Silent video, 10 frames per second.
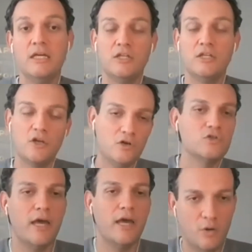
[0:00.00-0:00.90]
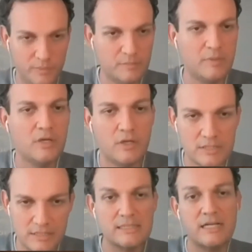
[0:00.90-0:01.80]
it also helped because
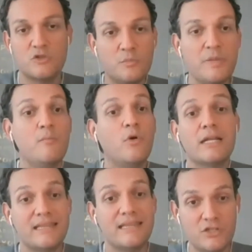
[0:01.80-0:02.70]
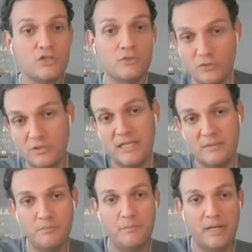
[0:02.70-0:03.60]
they start to pay more attention to that
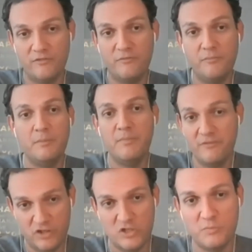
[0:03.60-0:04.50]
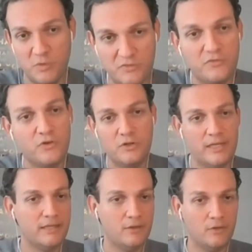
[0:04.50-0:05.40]
part of the beverages portfolio.
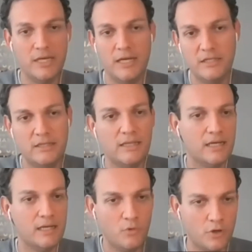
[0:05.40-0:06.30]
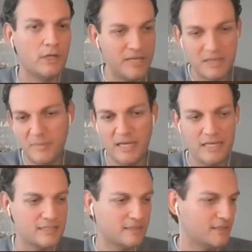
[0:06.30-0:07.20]
Like, okay, I need like a more
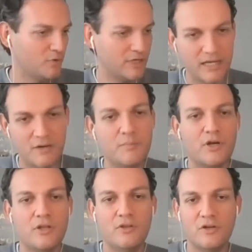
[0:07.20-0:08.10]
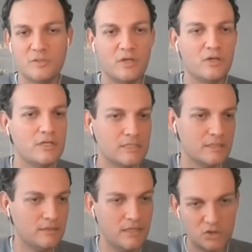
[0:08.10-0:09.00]
plant-based, more dairy products because
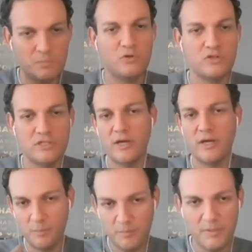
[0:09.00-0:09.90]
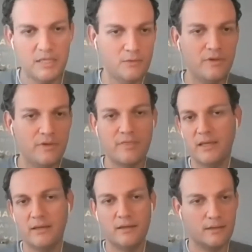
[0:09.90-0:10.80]
they're supposed to help me with
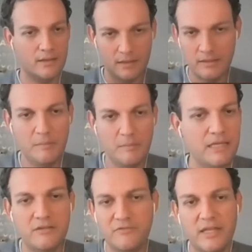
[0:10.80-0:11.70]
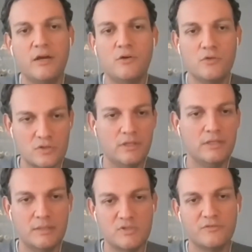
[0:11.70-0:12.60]
in many different angles in
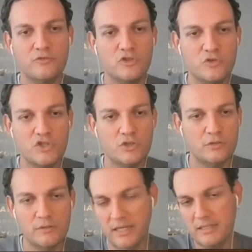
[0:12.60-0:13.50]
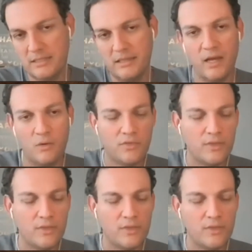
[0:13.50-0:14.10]
terms of nutrition, hence in health.